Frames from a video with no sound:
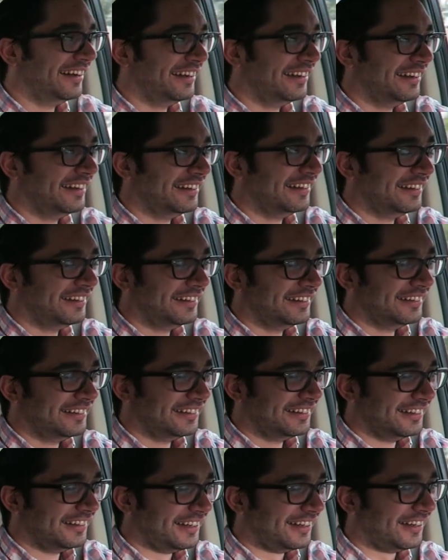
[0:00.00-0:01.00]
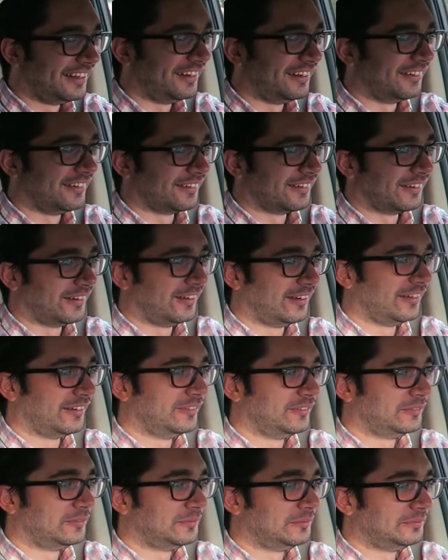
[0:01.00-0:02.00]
This person isn't speaking.